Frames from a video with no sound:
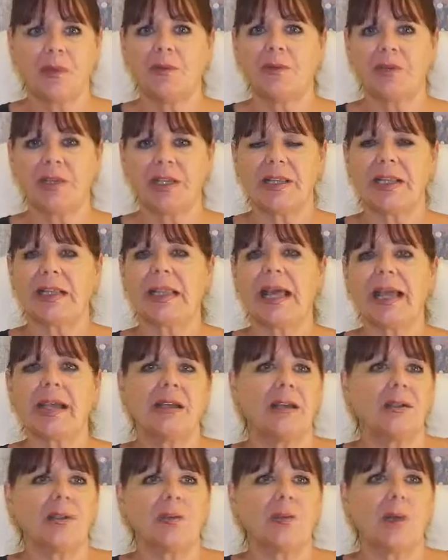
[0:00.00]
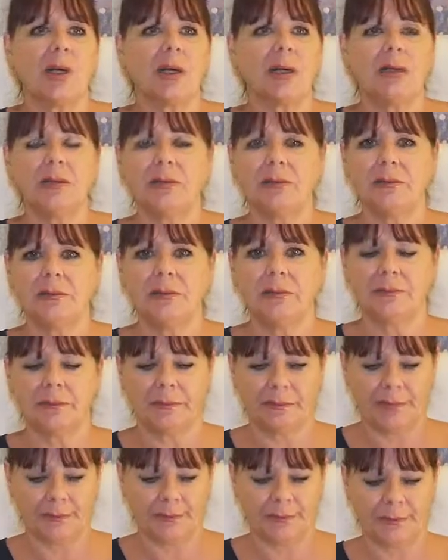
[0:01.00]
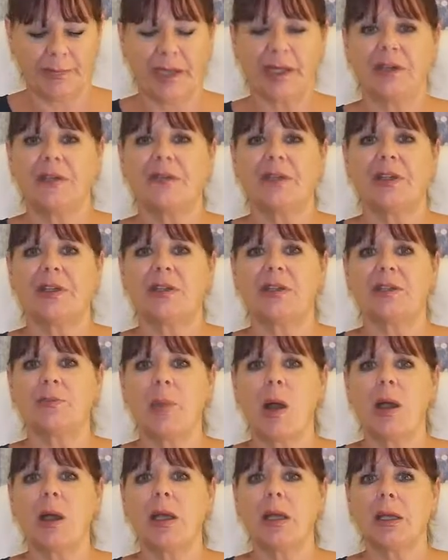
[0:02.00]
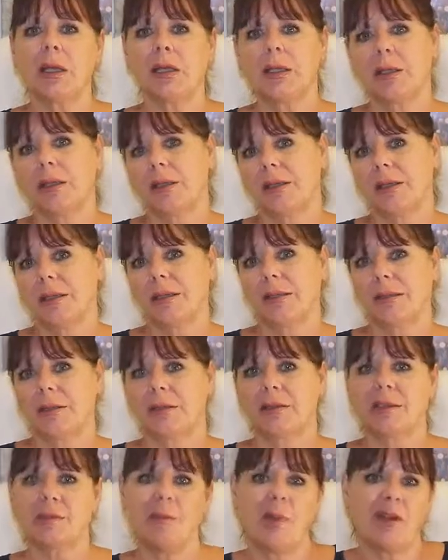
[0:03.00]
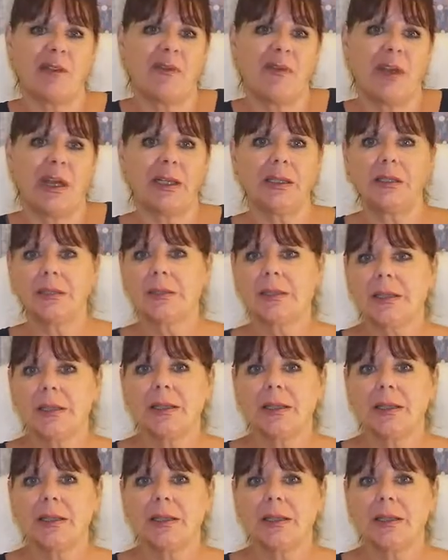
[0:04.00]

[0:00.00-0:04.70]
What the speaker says: see the Lakers won, bet you're feeling smug face.